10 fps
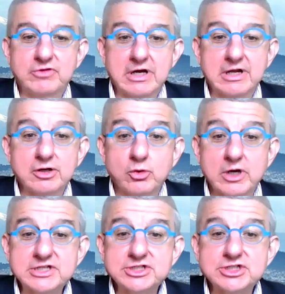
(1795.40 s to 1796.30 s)
a
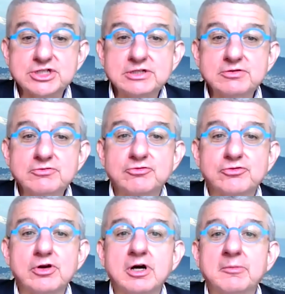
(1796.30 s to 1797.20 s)
question
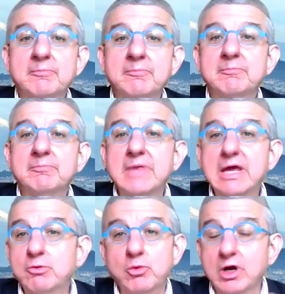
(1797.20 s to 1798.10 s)
from
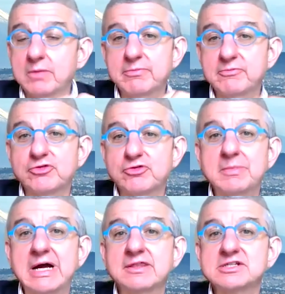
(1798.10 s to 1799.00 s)

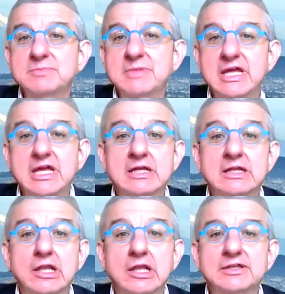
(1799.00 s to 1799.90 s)
Andres Mejia in
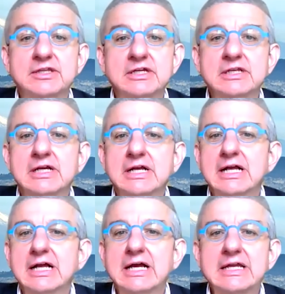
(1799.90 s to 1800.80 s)
London,
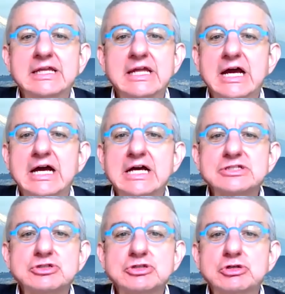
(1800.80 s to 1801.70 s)
and he asked,
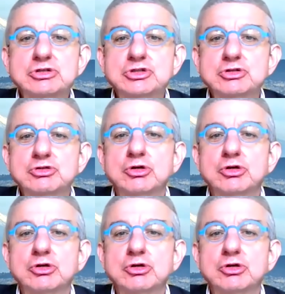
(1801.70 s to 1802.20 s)
could you